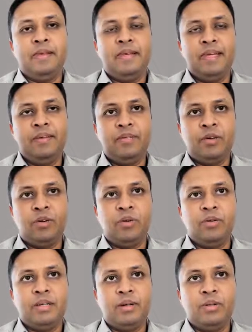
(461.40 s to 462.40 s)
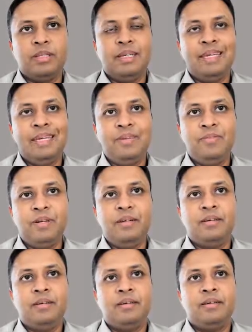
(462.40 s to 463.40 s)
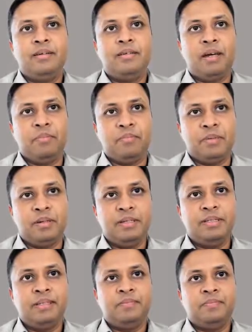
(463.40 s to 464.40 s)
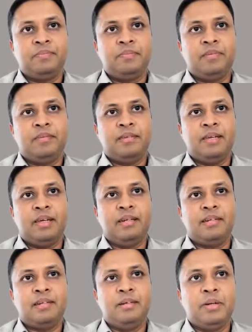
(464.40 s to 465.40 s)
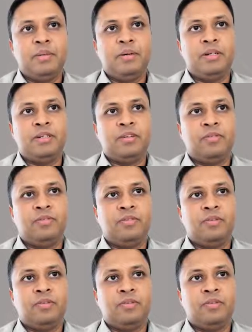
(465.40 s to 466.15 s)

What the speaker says: even or all the even numbers, and complement of